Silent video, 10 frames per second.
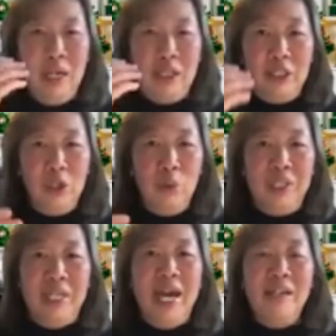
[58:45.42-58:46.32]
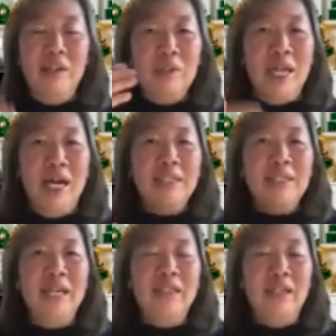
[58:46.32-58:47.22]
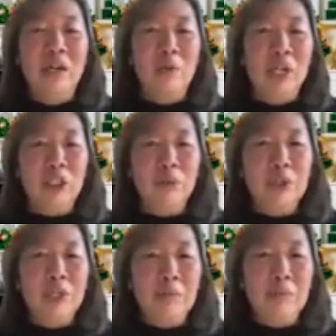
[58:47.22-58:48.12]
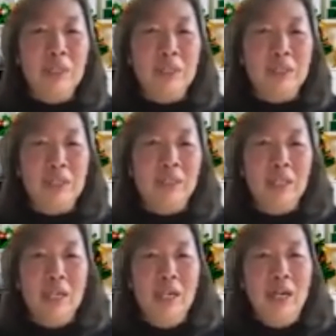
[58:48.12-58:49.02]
And so with that, the last slide that I would like to put up is this.